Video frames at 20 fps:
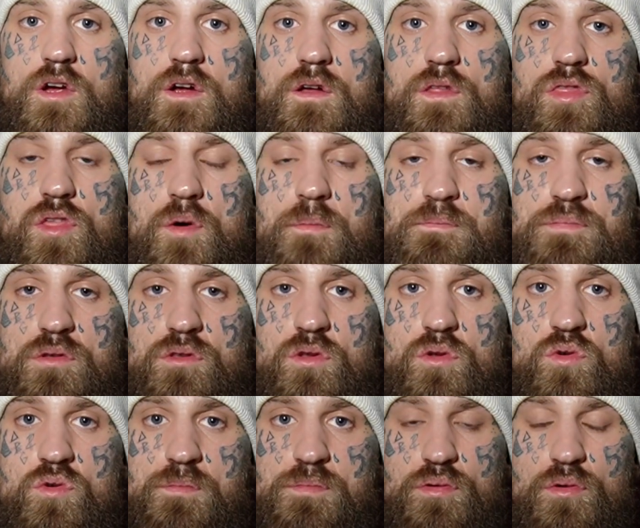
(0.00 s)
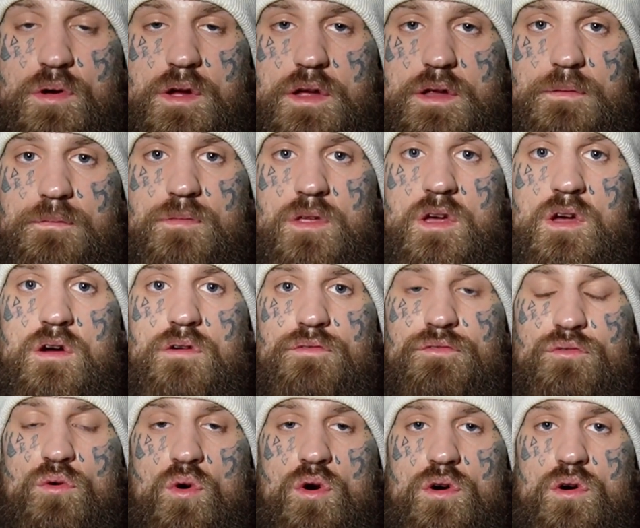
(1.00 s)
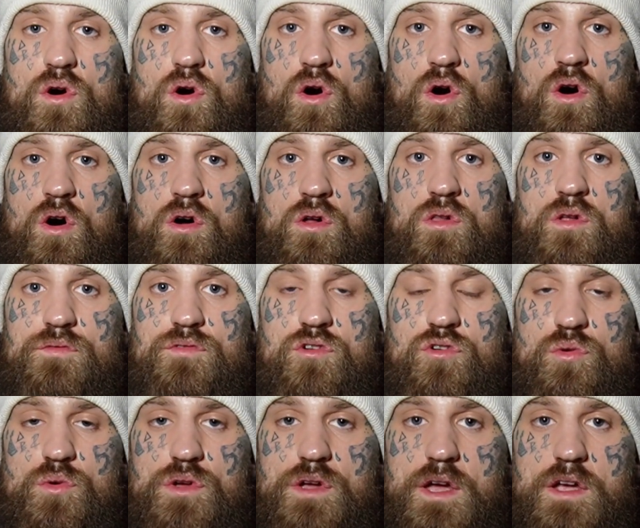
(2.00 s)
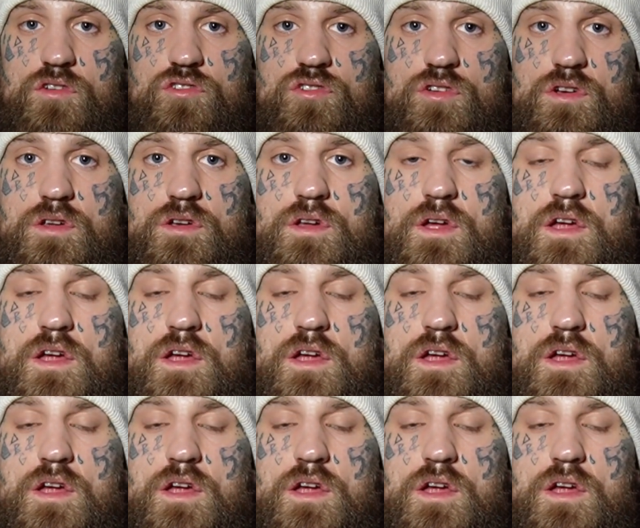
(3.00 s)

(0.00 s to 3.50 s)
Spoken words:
the blueprint for all of creation,